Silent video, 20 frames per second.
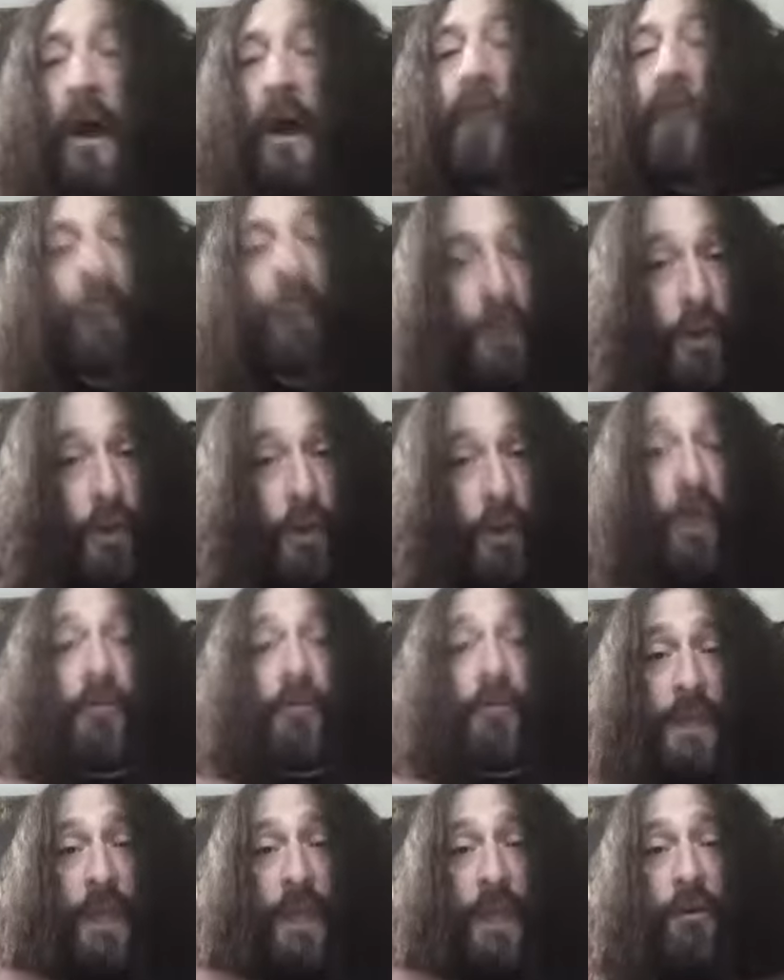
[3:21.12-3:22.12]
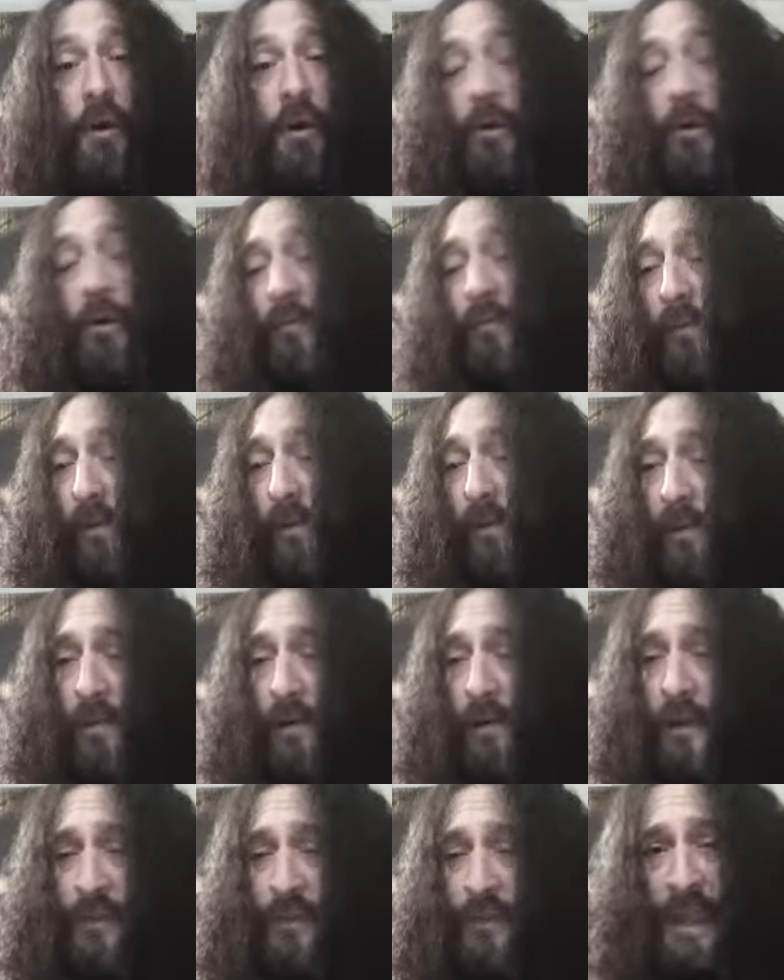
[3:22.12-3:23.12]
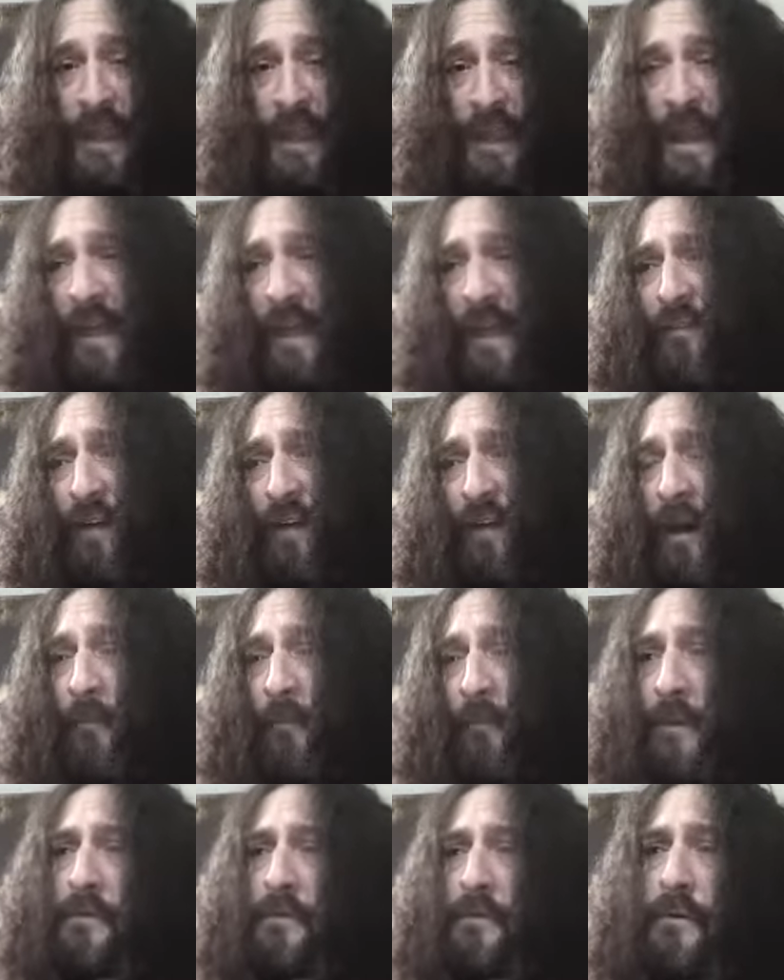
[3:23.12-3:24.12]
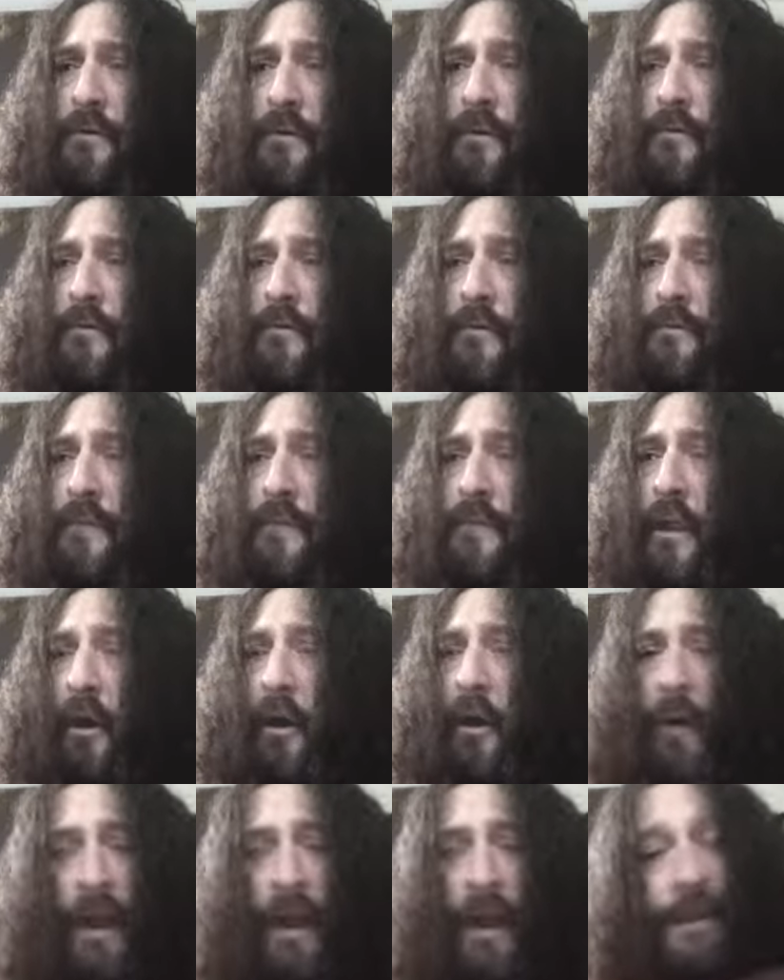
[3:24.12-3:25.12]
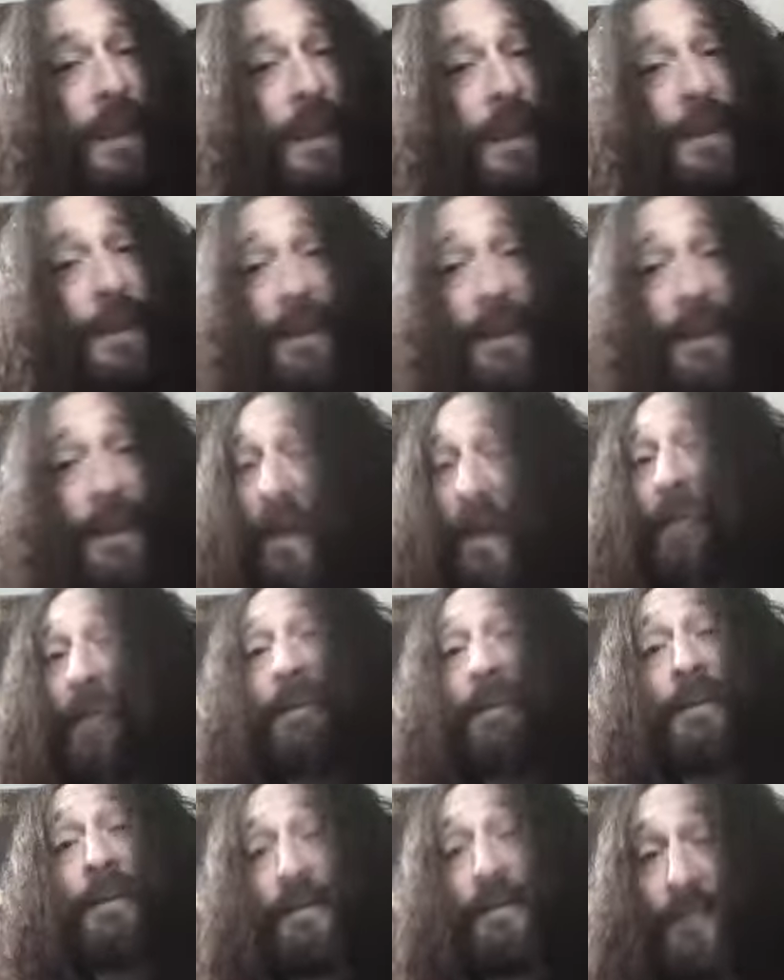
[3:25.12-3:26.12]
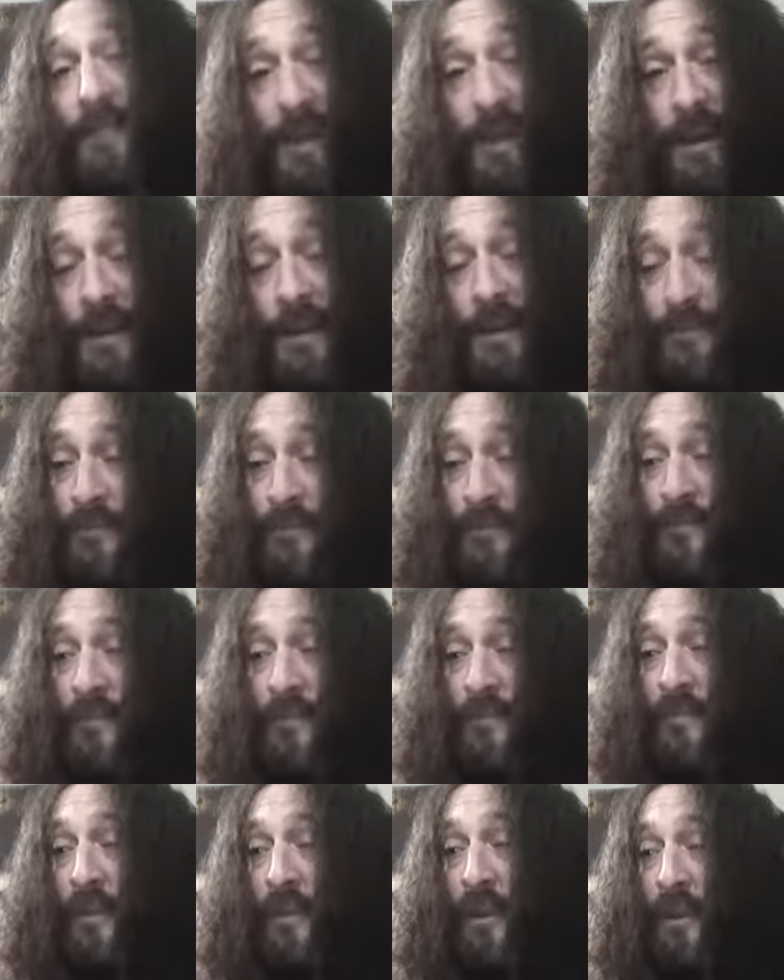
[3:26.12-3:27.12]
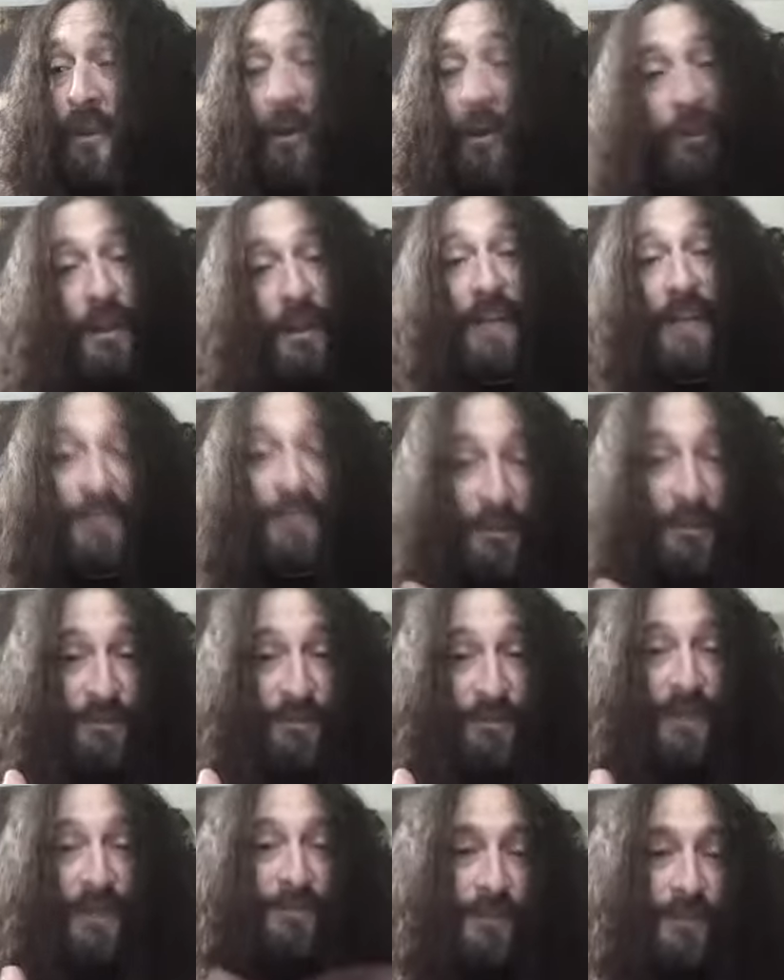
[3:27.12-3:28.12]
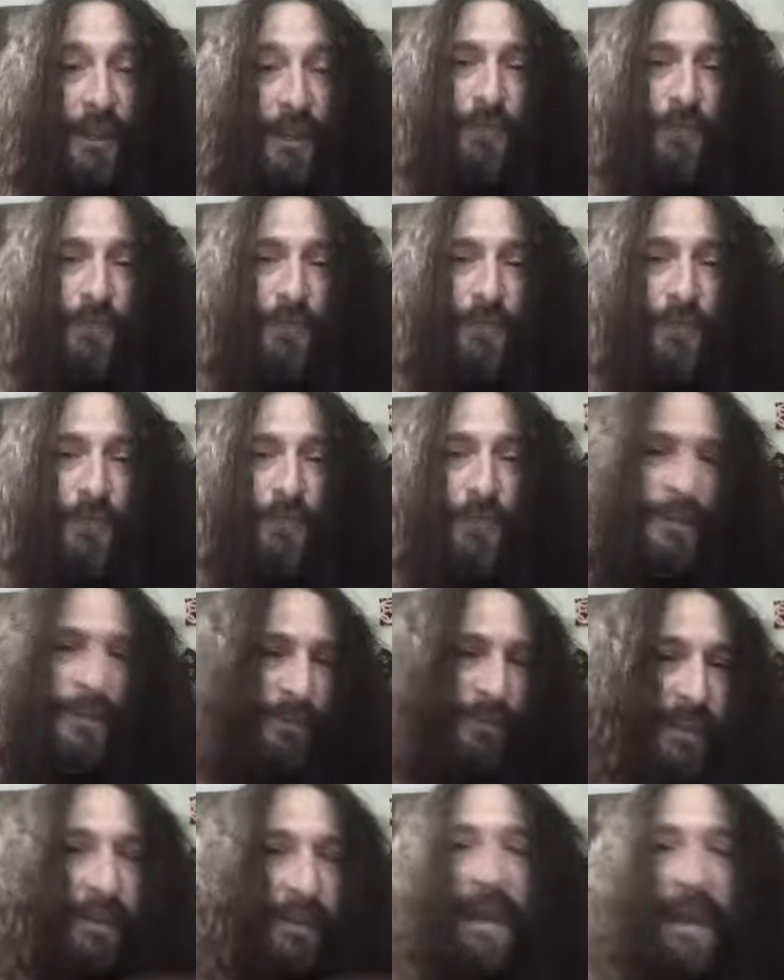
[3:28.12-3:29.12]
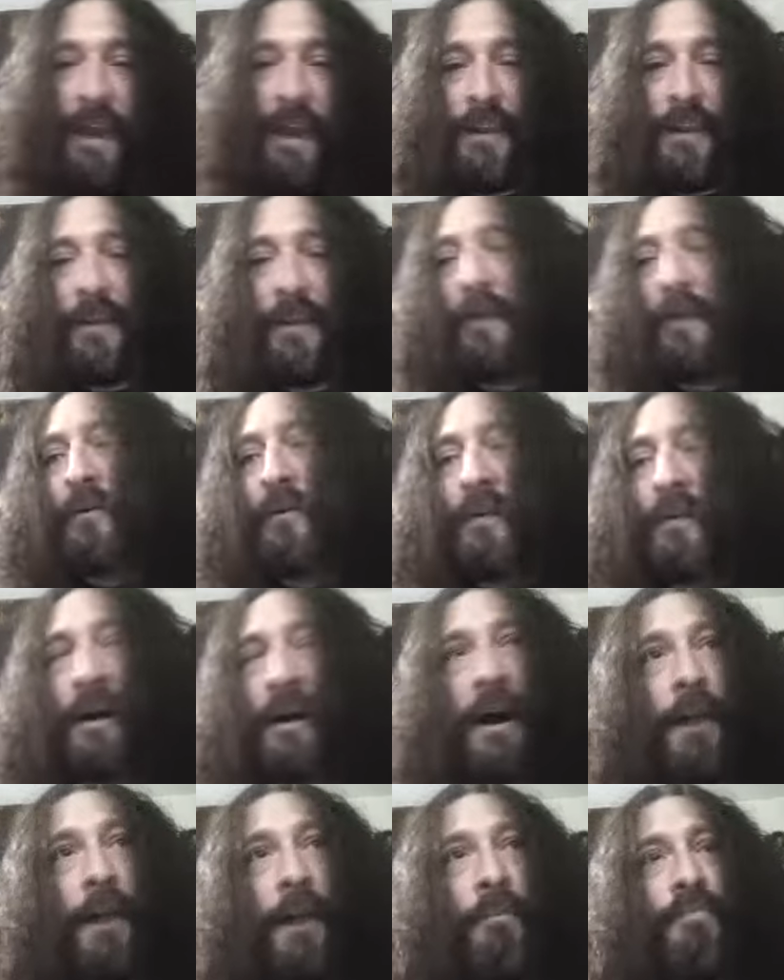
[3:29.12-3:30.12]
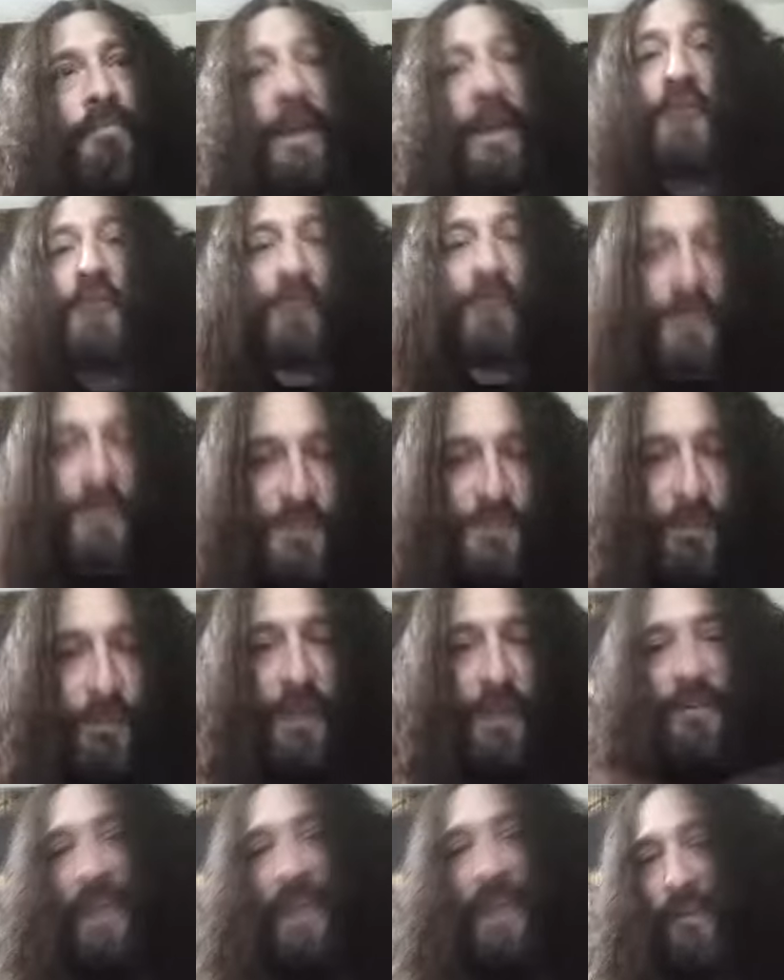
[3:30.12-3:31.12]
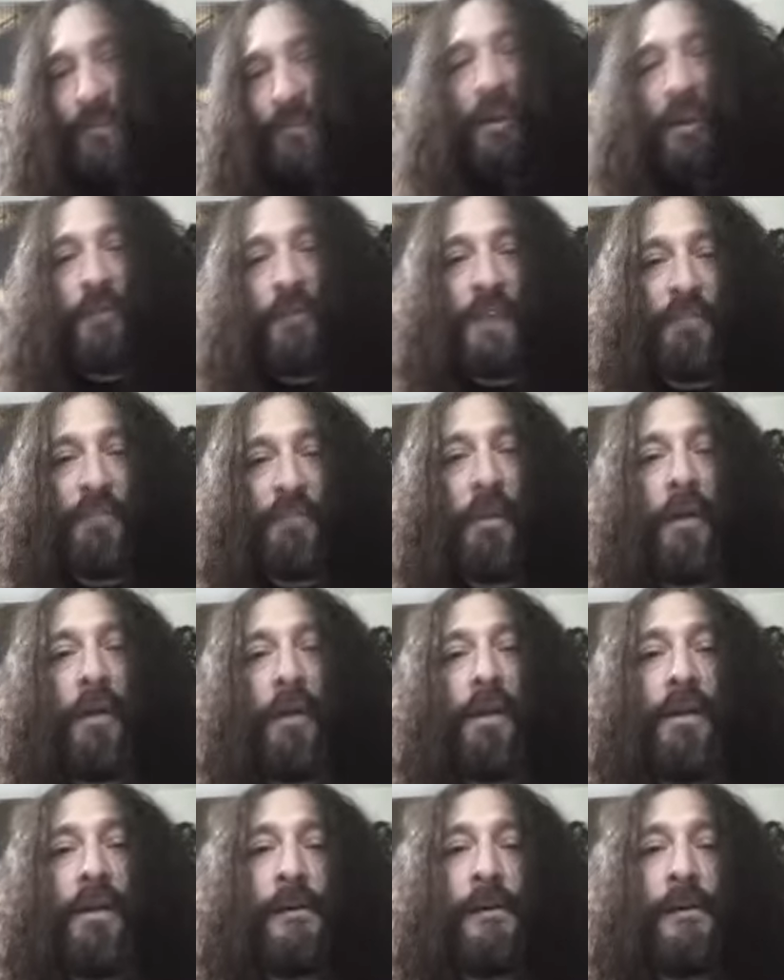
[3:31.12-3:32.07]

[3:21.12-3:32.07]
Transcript: Rick Holt and Gary Holt. Then you have, KK Downing and, Glenn Tipton, stuff like that, Adrian Smith, Dave Murray,